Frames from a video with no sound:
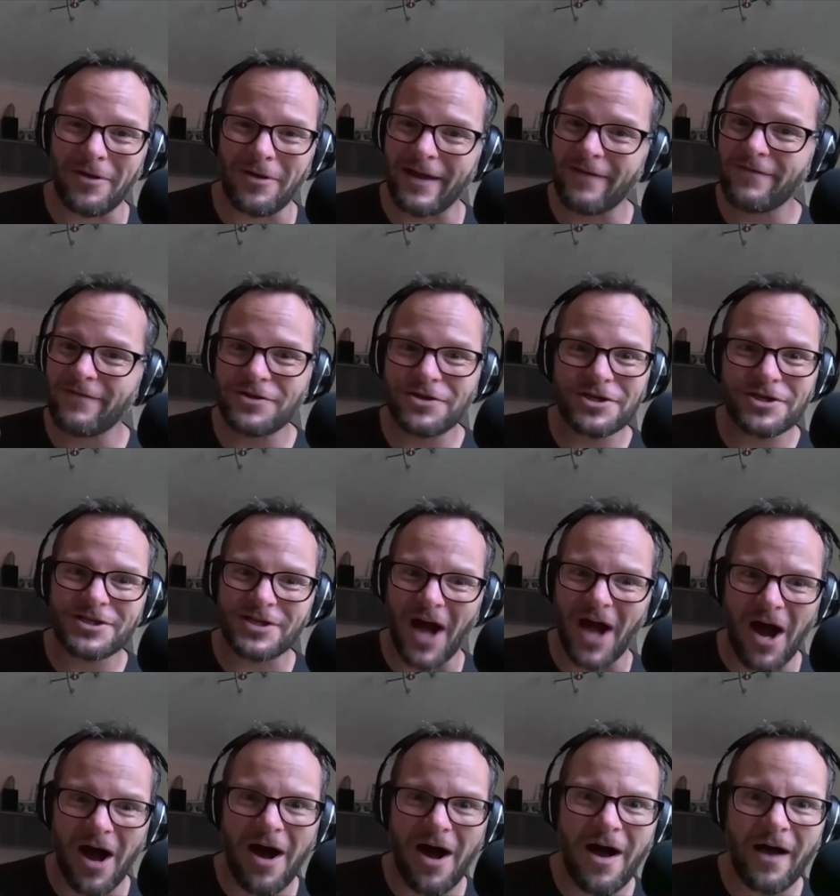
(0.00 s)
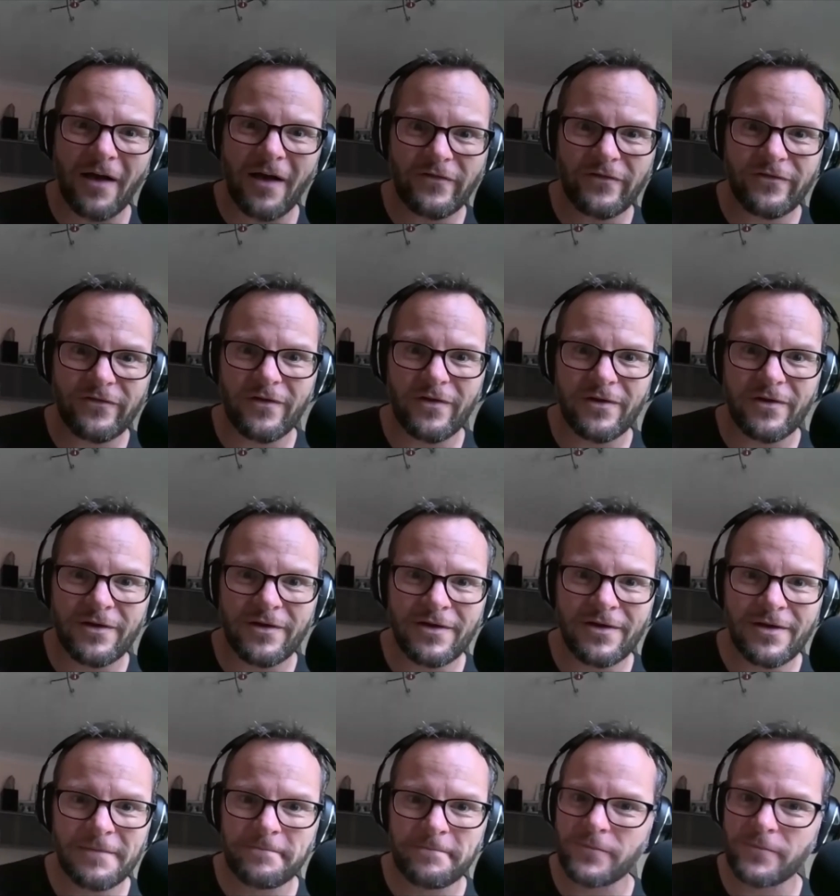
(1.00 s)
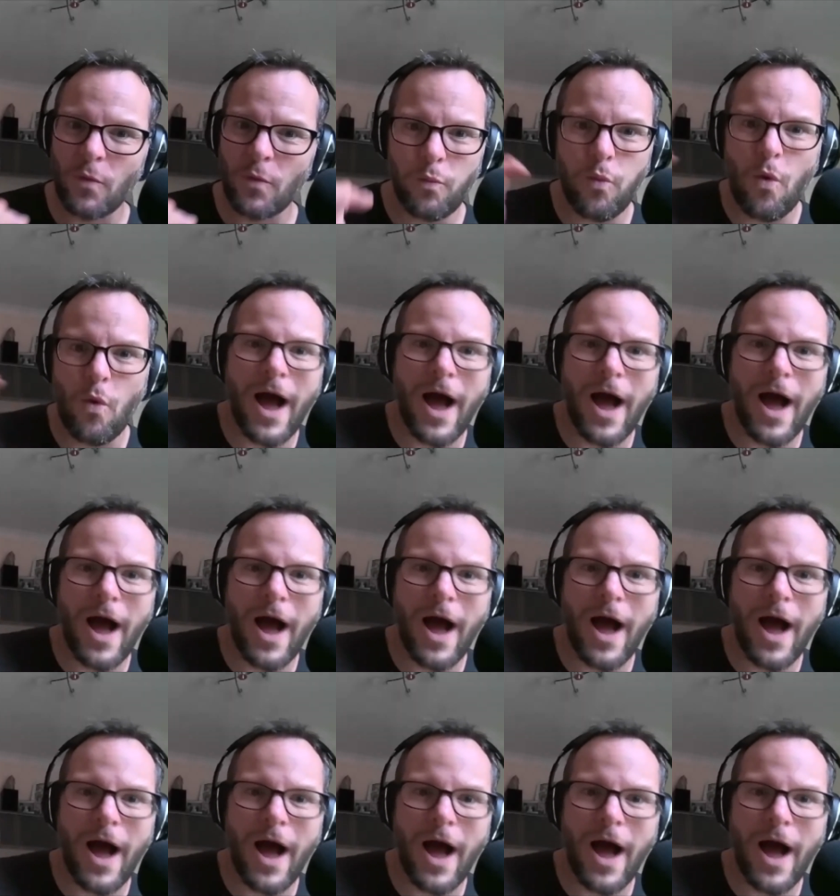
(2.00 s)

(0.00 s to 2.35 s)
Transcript: If you just ask, what